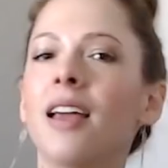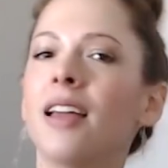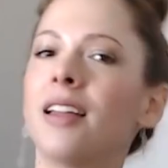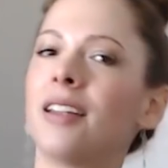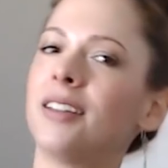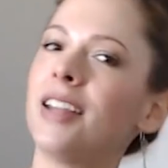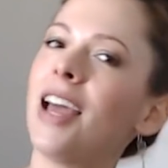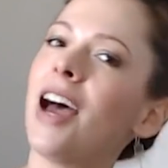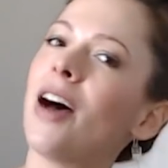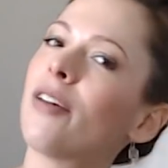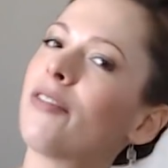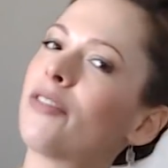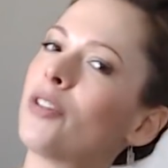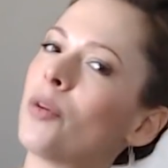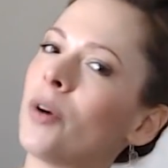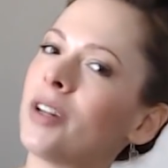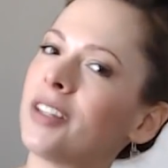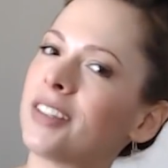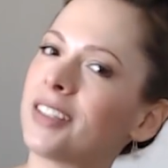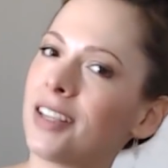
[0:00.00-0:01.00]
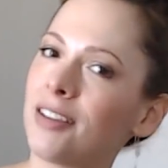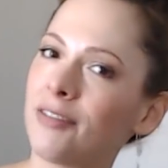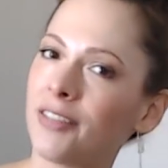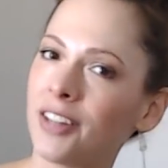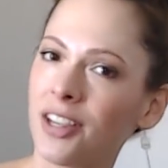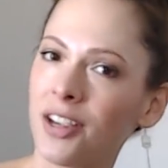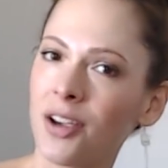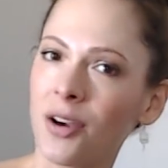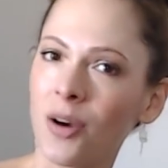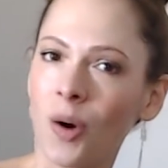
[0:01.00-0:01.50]
Now, if you want to see a
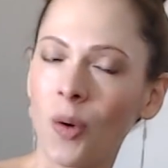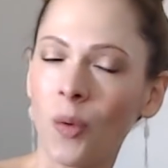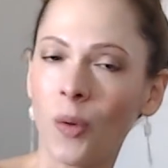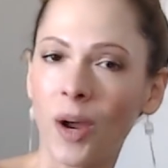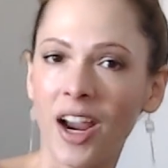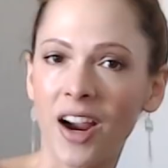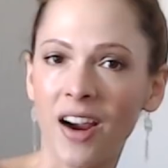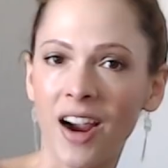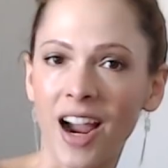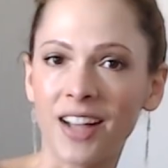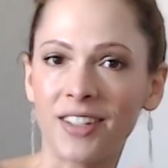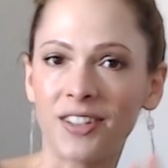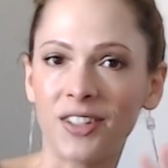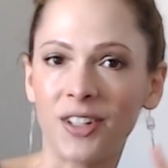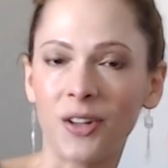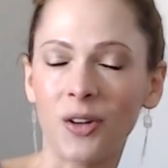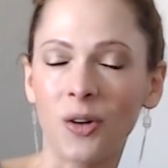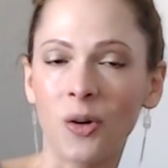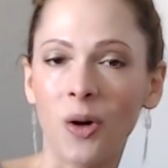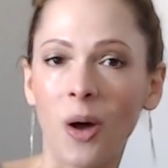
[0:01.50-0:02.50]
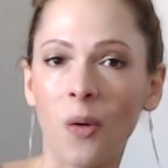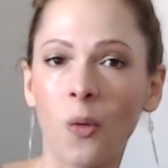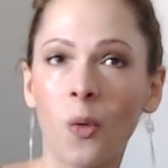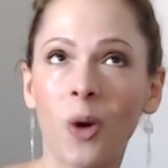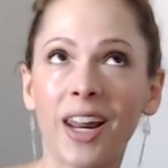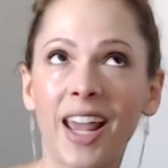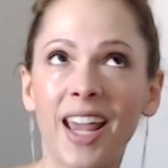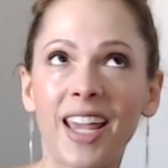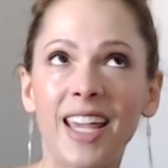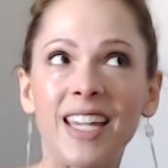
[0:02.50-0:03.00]
video where I do
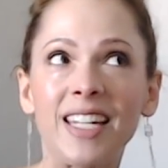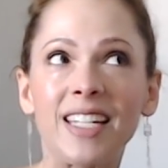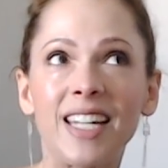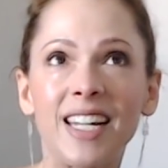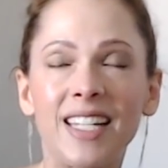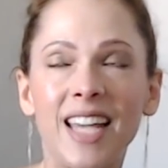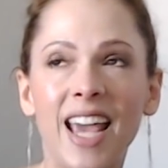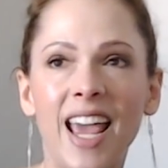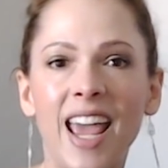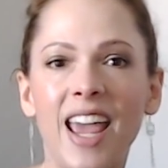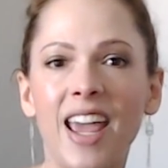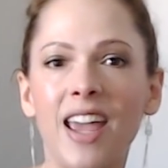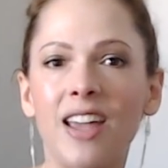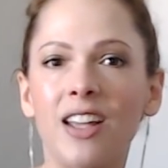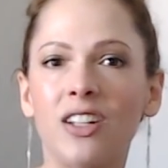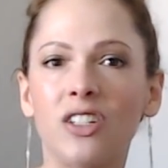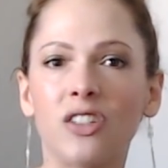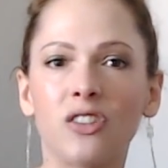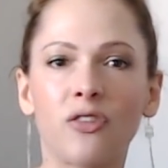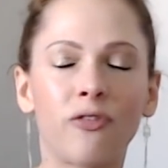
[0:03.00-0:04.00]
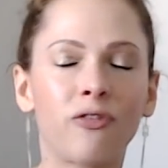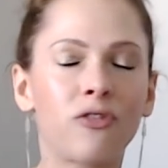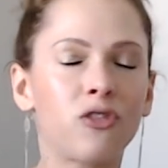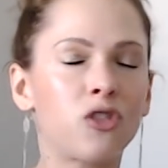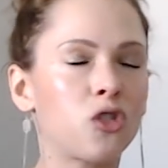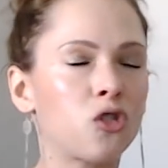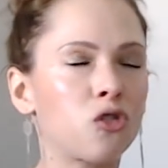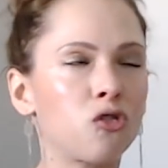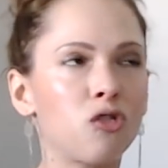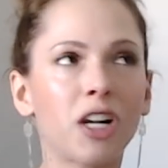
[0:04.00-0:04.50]
what I eat in a day
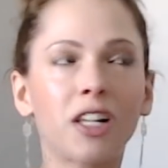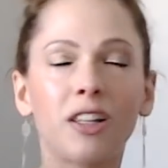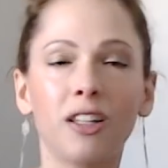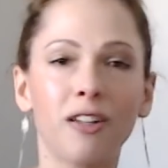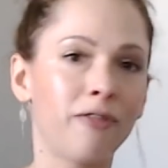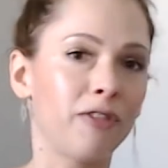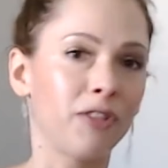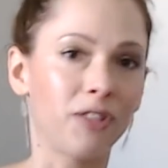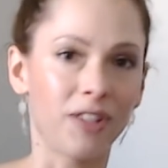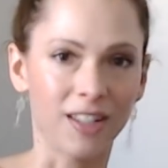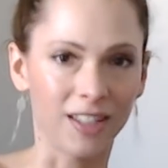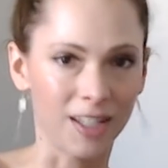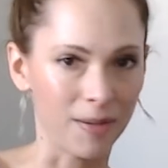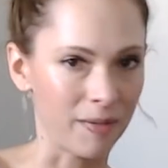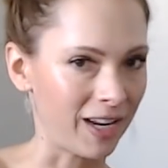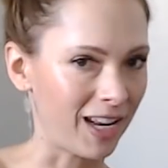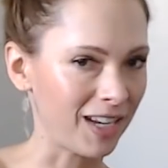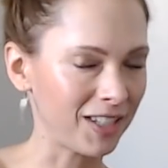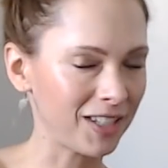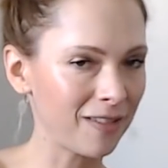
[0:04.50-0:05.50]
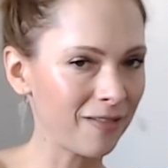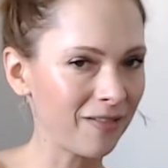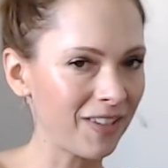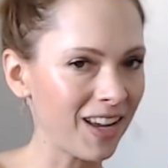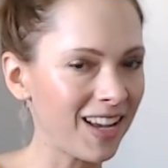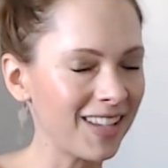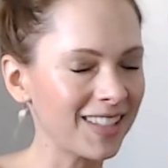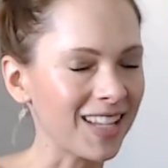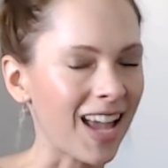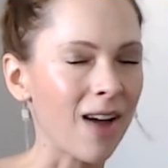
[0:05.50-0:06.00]
strictly for the elimination
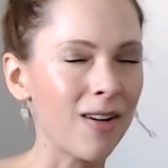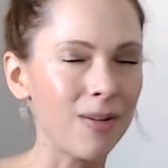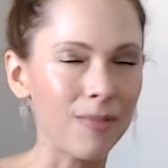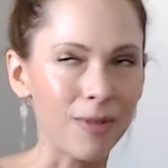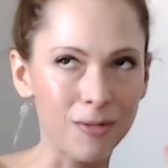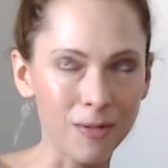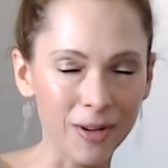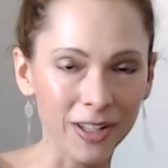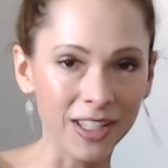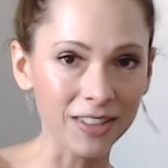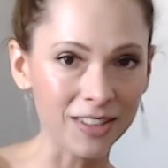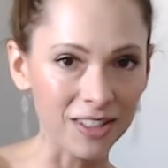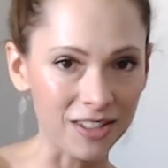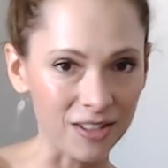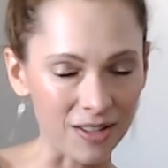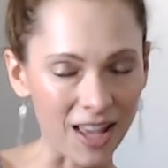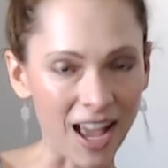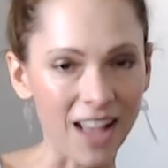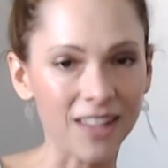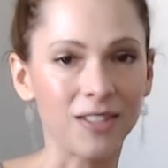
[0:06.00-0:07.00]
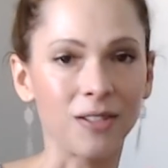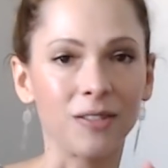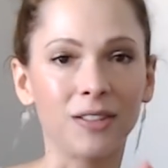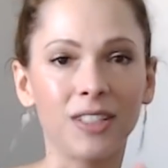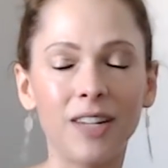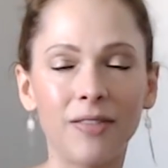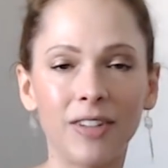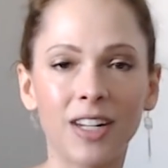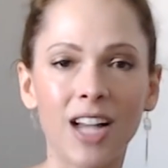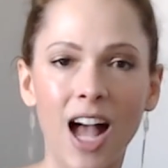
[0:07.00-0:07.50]
phase, I would be willing to do that. So
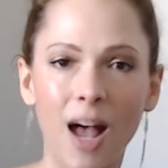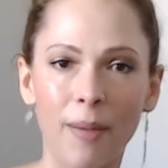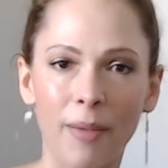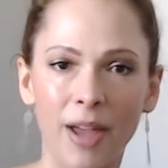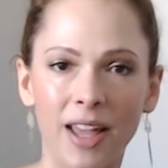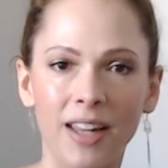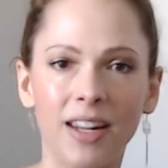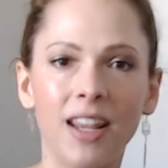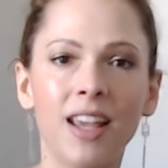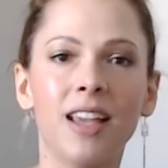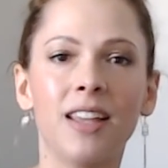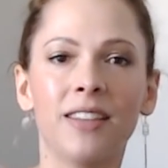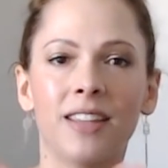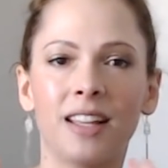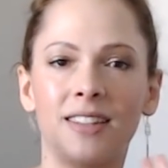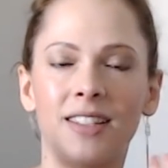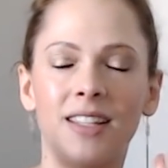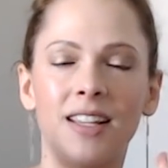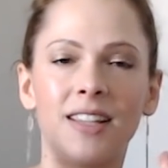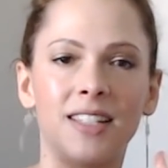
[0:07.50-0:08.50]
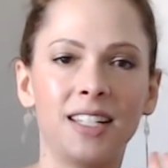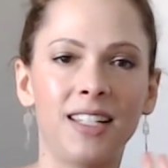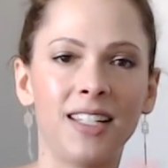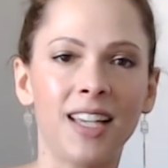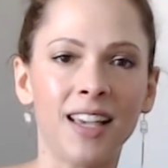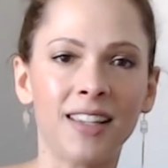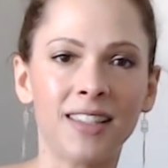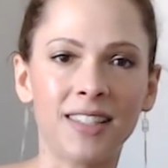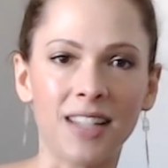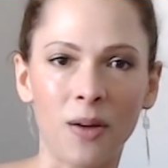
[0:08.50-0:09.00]
leave a comment that says,
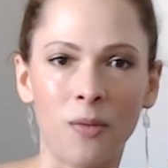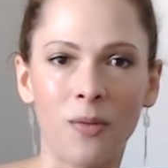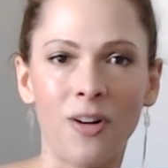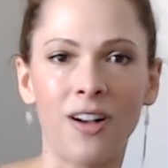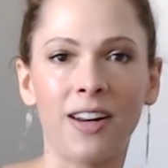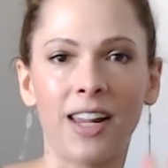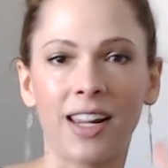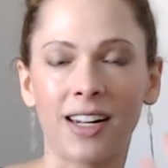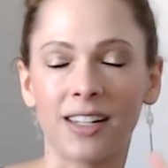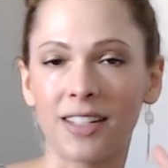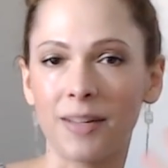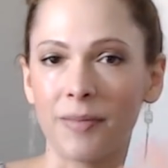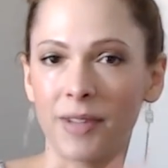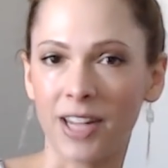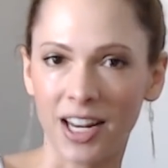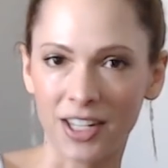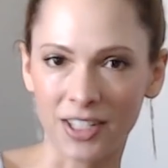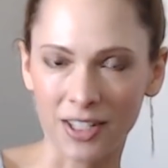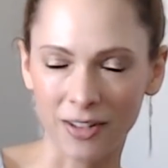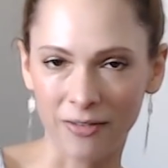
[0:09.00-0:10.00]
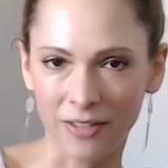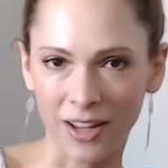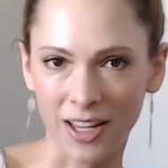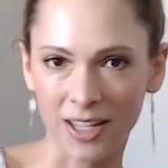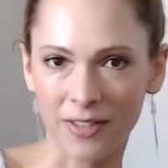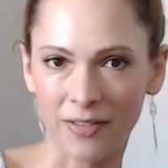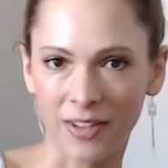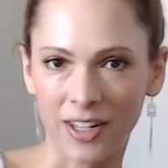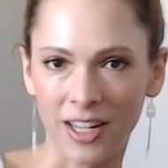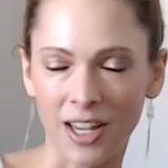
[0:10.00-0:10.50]
yes, I want an elimination
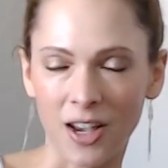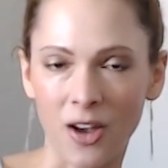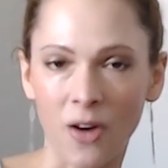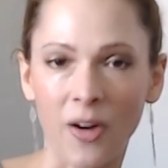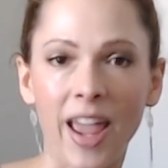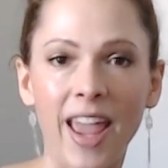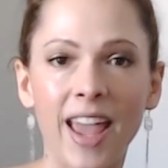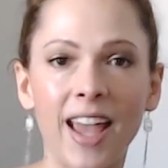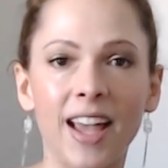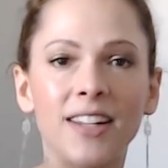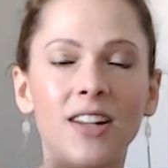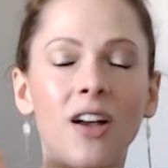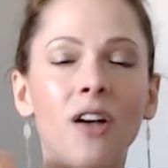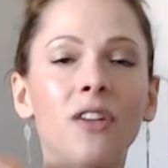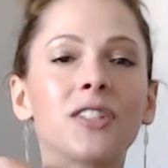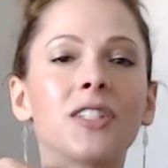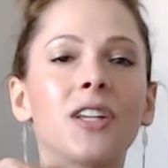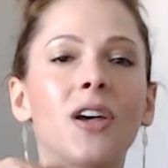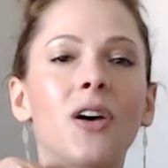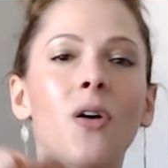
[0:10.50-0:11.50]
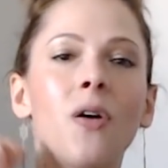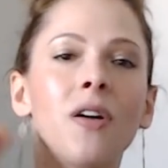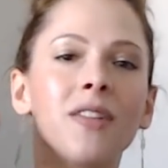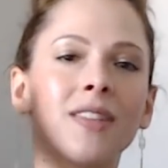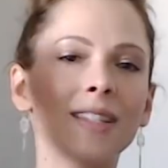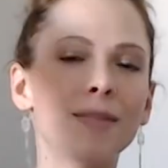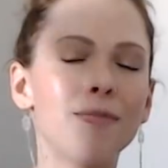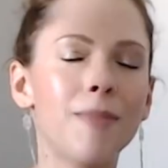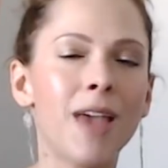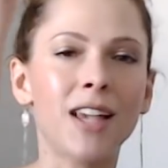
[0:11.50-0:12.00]
phase video, and also
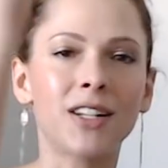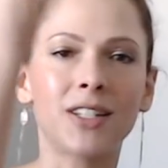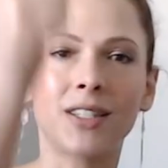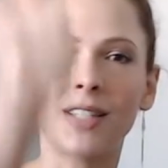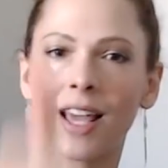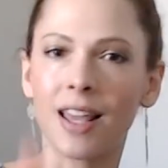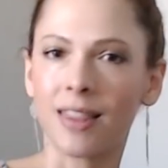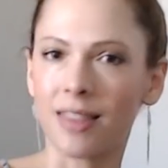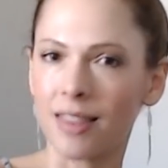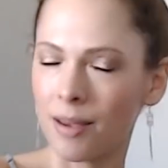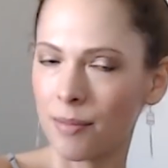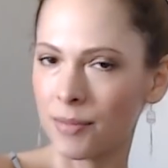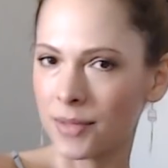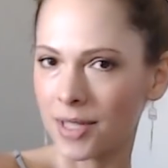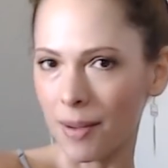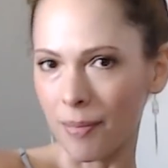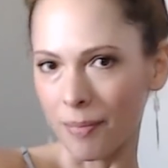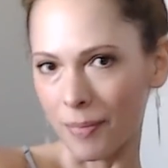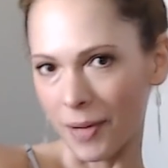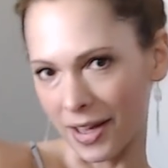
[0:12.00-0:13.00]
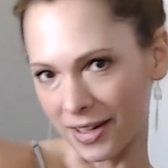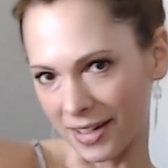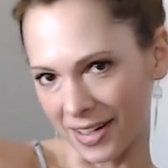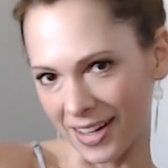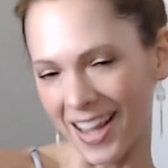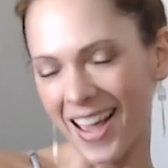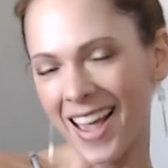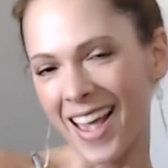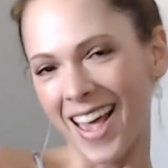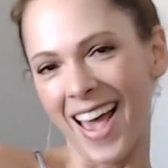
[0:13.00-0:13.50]
smash that thumbs up
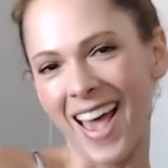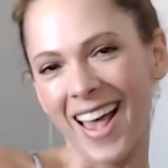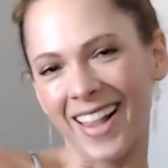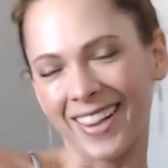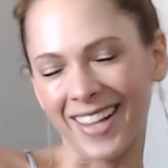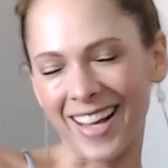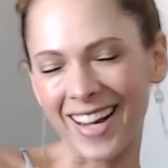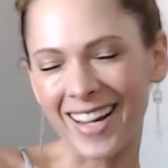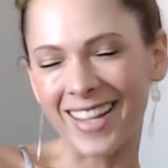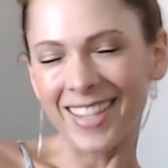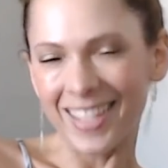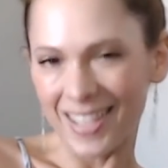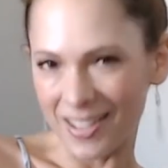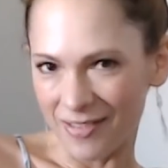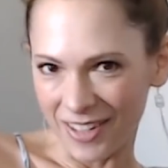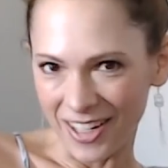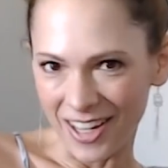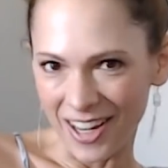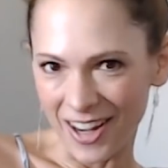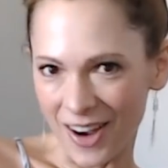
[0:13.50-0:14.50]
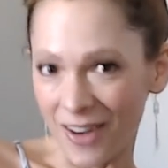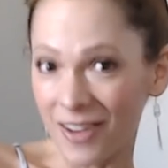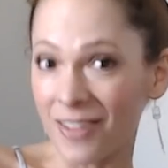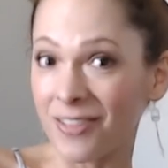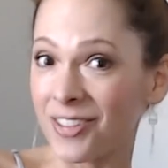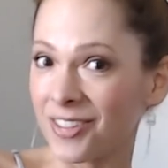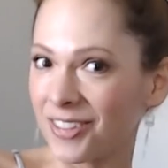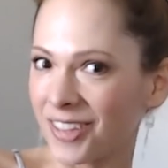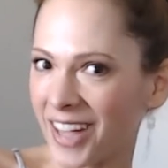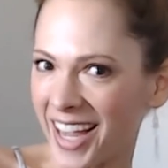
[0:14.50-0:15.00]
button. Like this video if
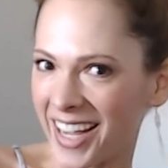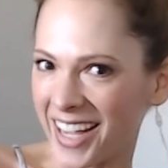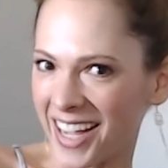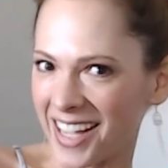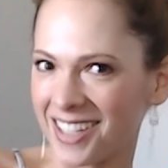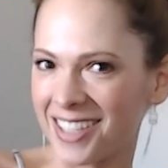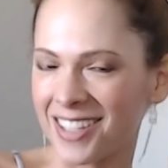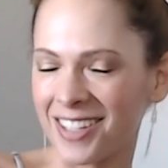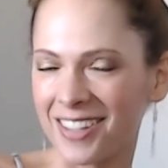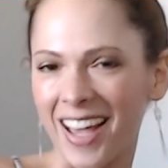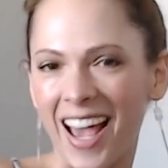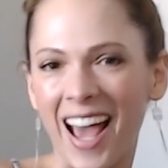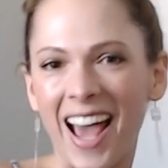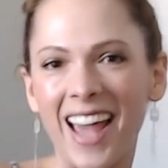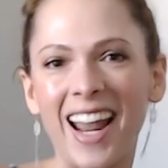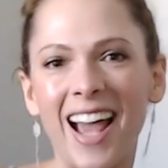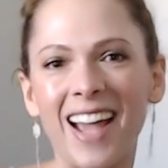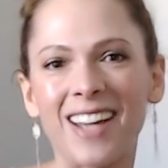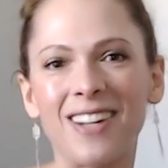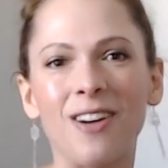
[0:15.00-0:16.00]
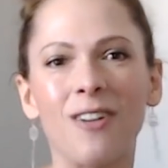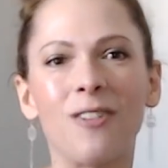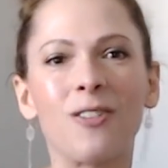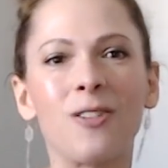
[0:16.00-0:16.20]
you like it so that I know you